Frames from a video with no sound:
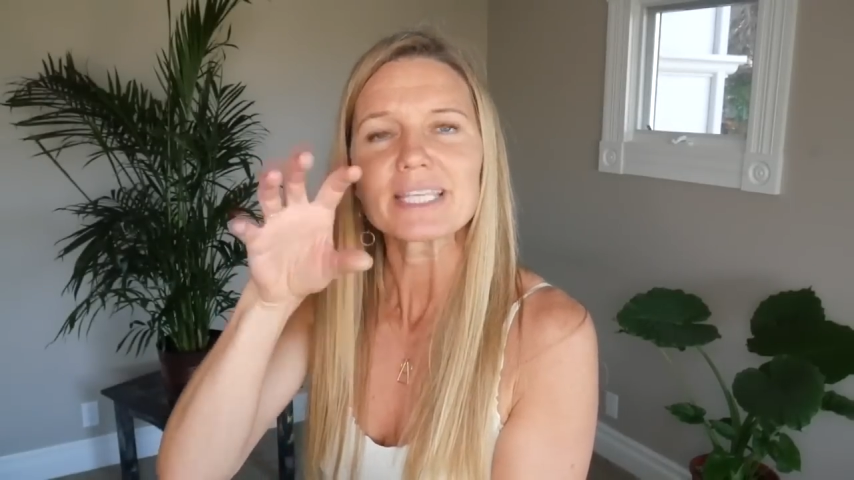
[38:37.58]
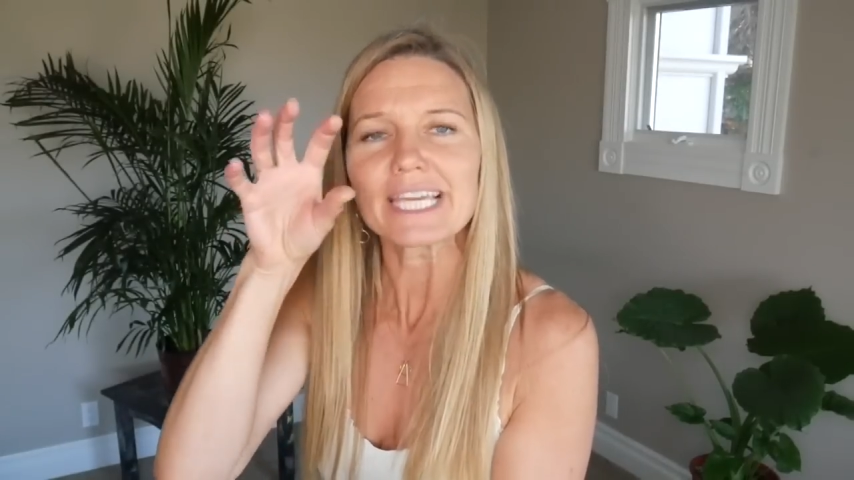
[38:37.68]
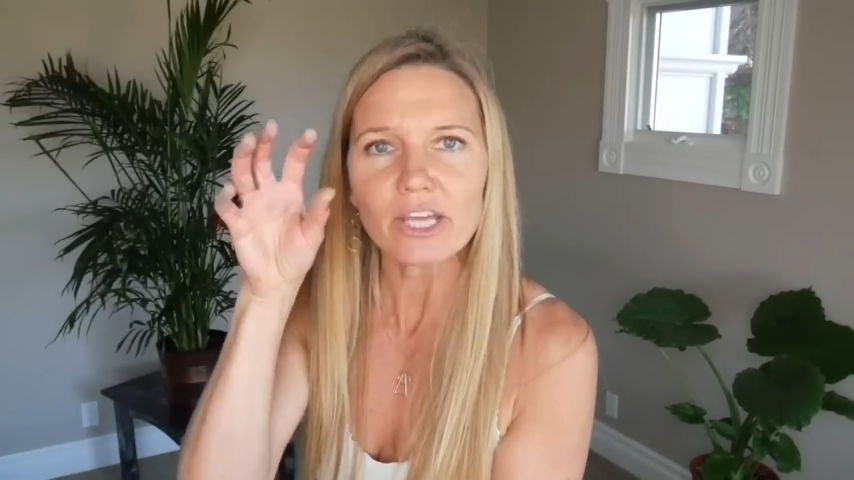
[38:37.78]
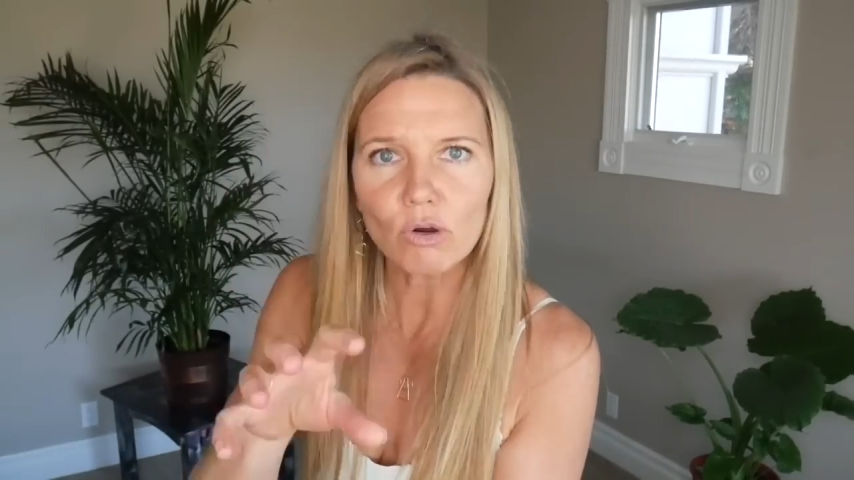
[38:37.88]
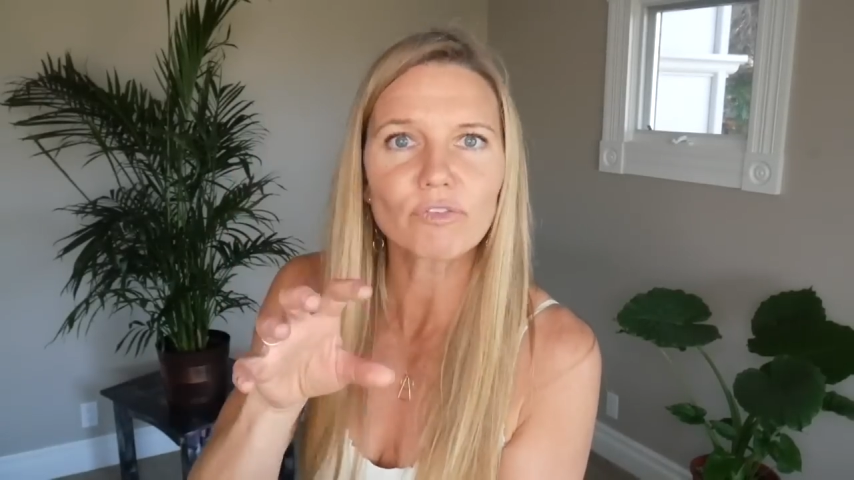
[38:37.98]

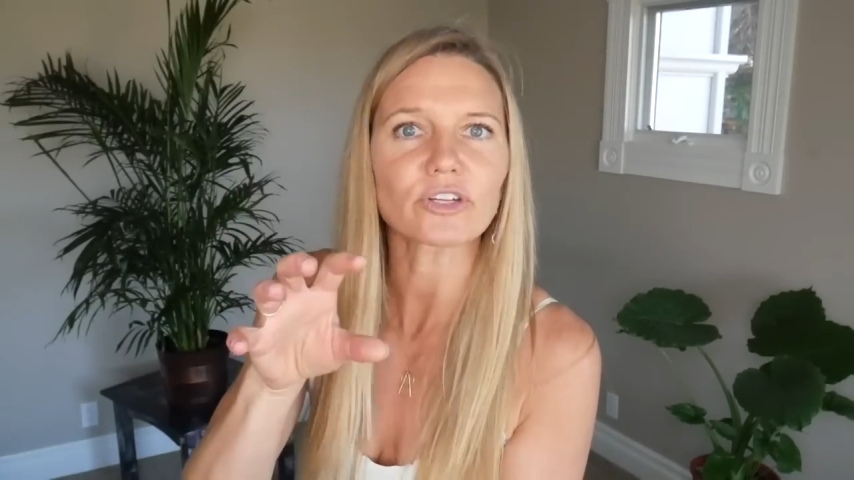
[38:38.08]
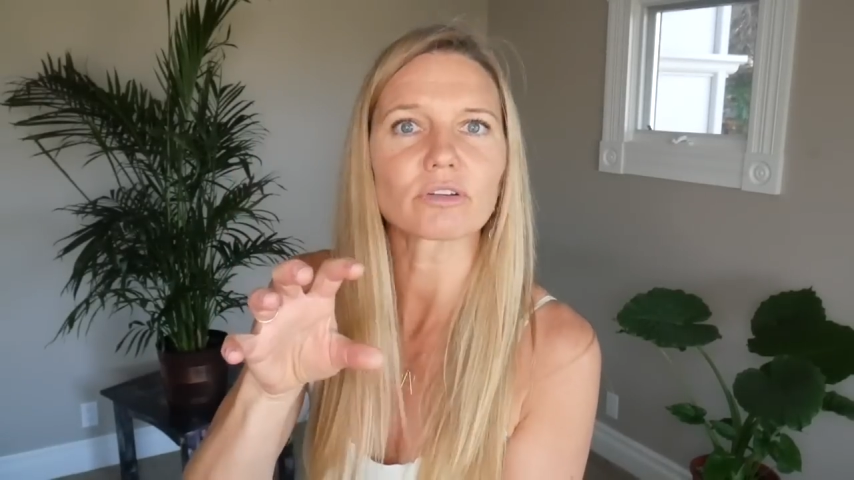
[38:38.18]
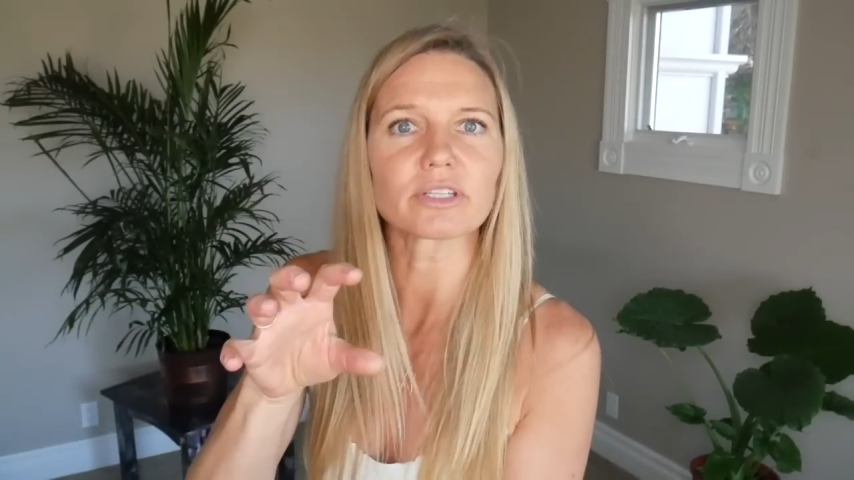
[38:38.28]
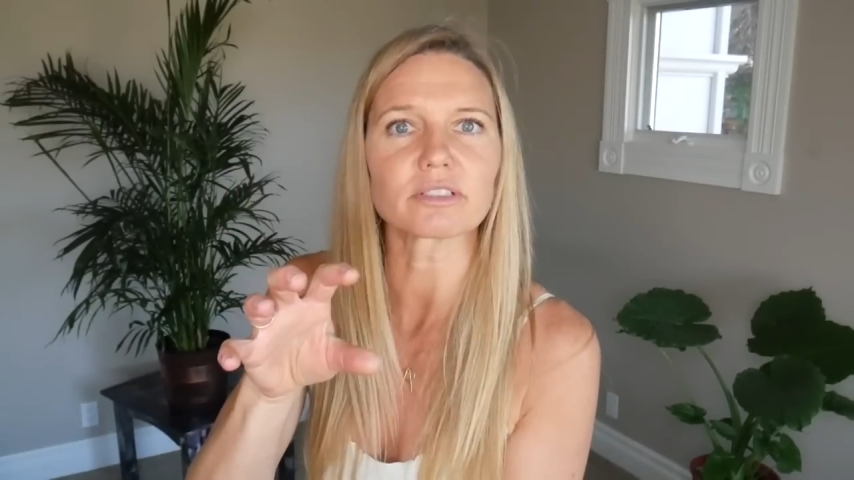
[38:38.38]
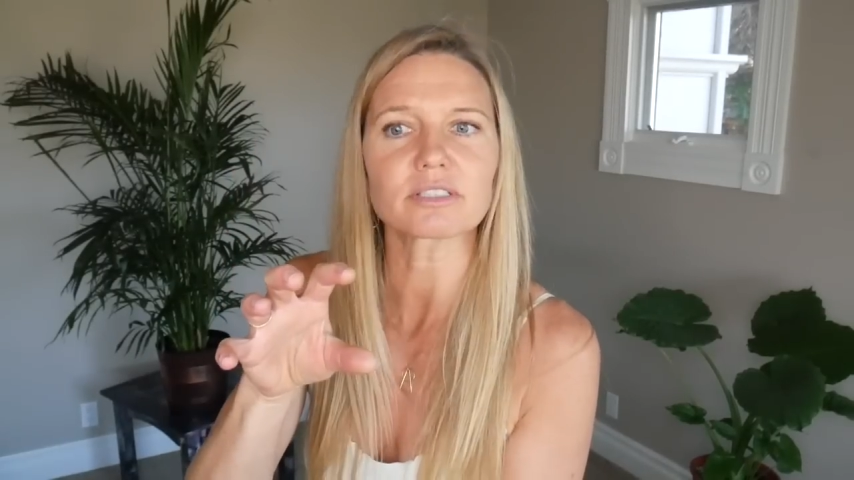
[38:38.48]
get over
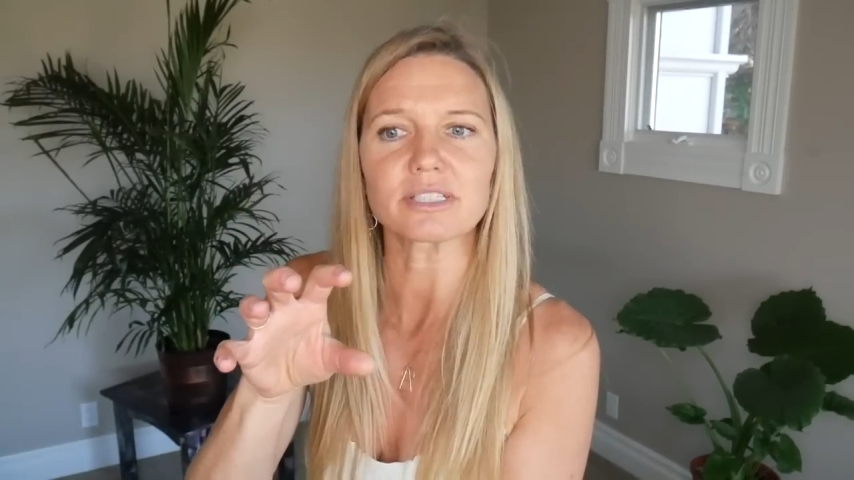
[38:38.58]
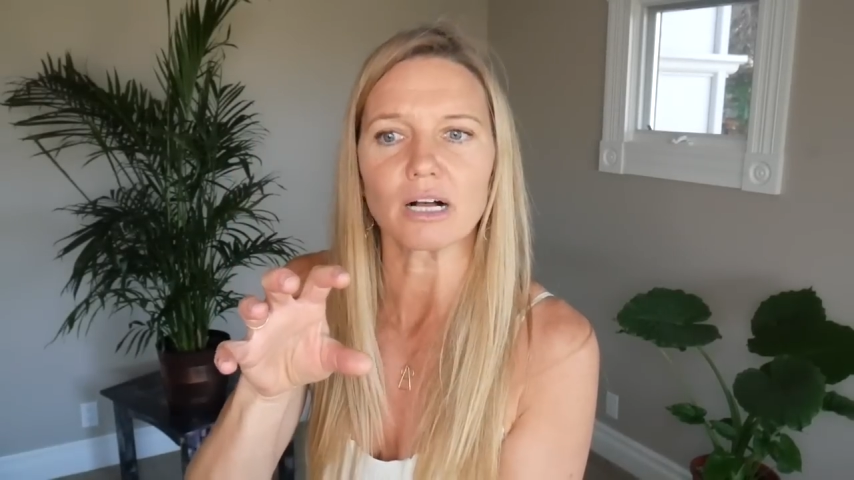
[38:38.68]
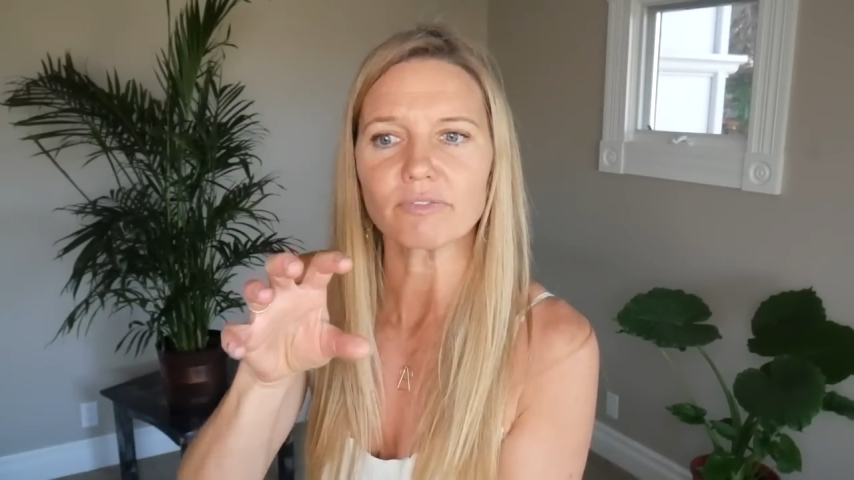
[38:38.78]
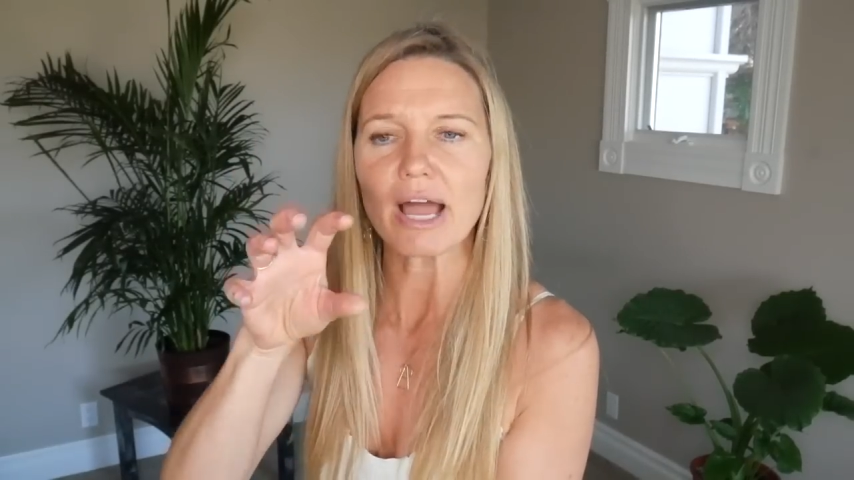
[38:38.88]
your little self